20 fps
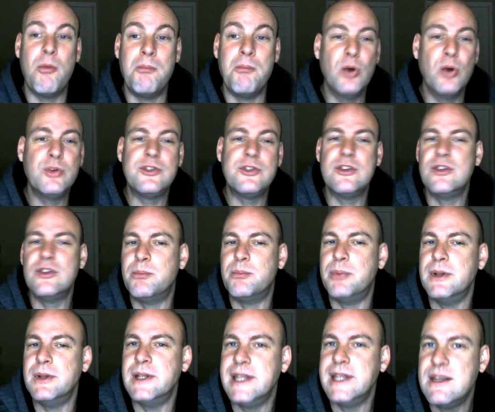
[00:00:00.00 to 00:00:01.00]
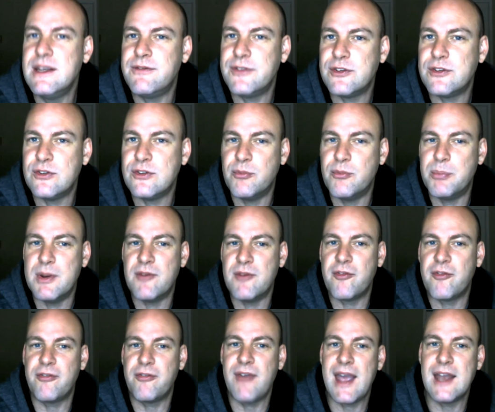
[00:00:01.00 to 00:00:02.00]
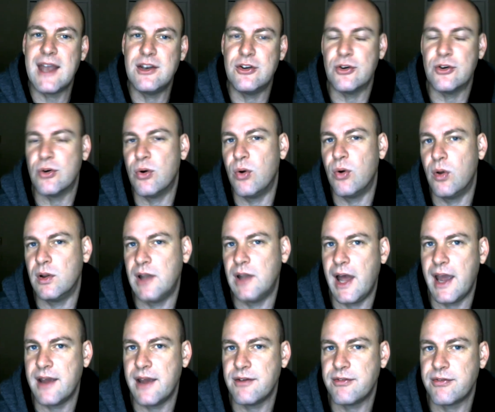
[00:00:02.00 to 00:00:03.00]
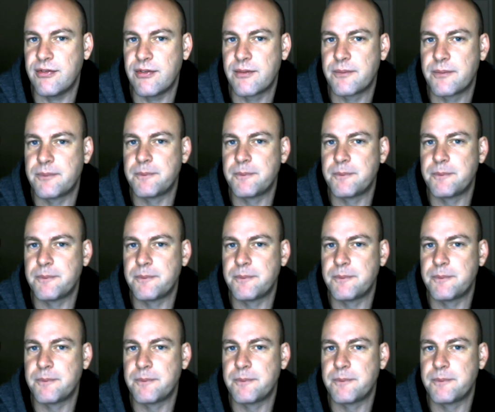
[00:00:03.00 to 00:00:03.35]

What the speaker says: most of the beliefs you've been fed your whole life.